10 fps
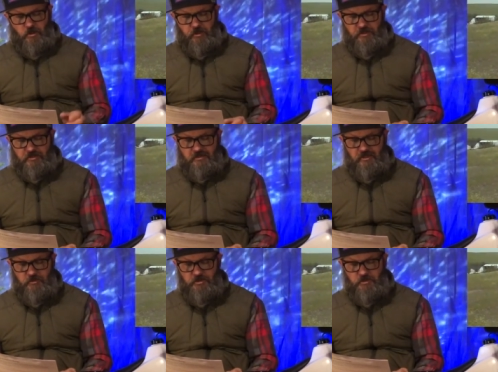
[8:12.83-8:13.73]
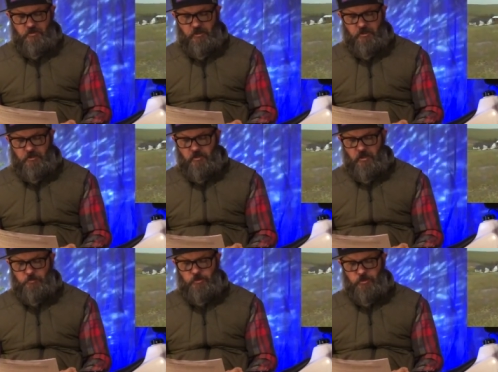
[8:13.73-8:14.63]
on his TW200
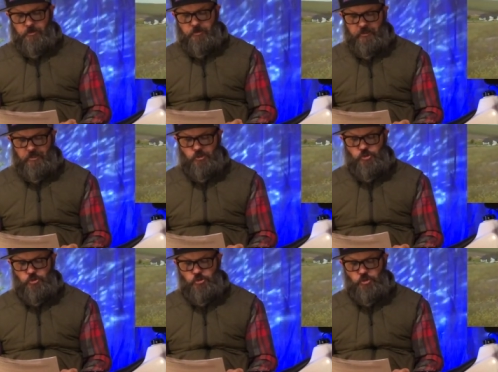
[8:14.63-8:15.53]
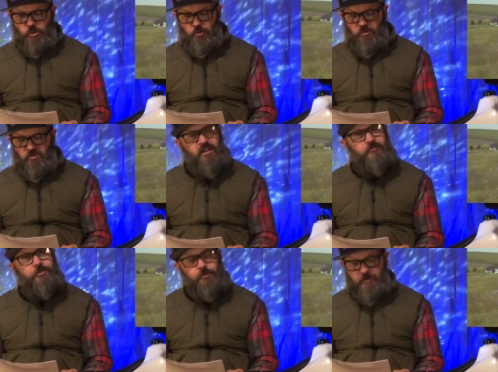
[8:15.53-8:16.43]
uploaded in June
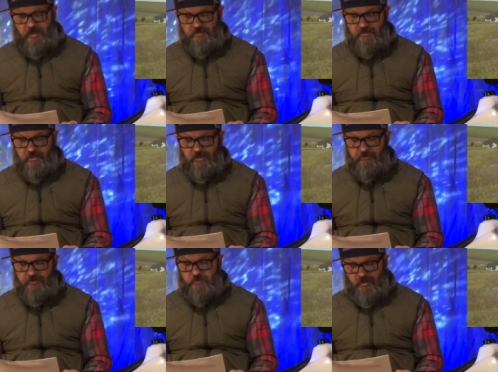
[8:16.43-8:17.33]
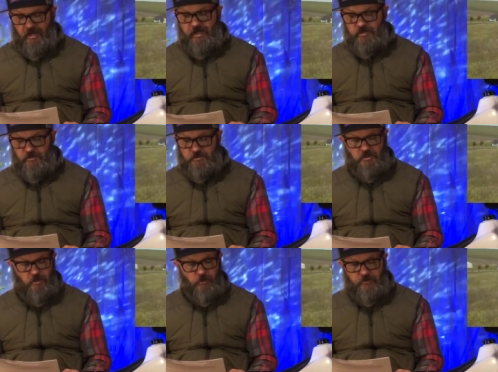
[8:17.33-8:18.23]
of 2011, 9 years
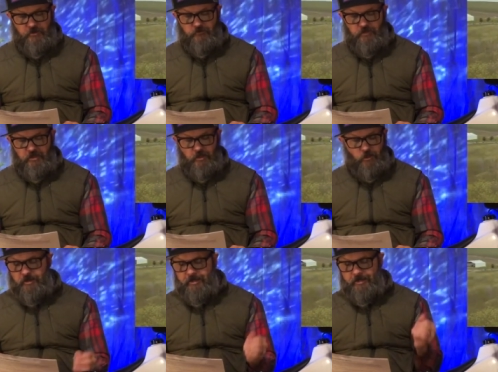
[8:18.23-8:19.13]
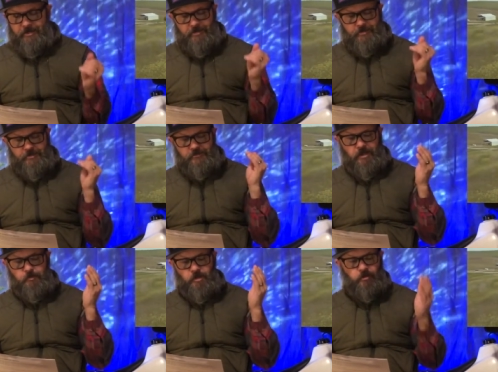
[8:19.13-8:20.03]
ago, this video, and this
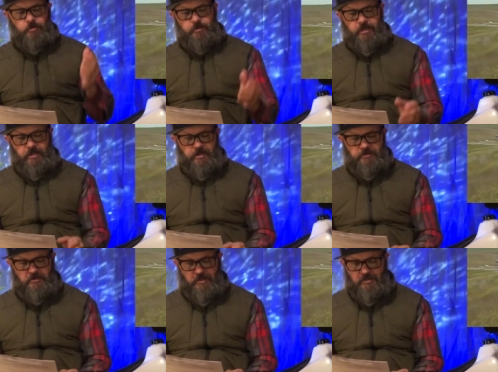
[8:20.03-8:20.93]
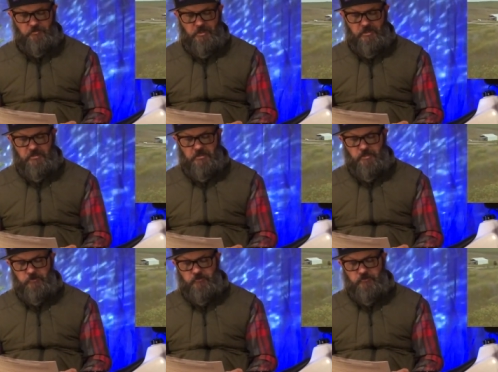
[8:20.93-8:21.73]
guy probably has as many TW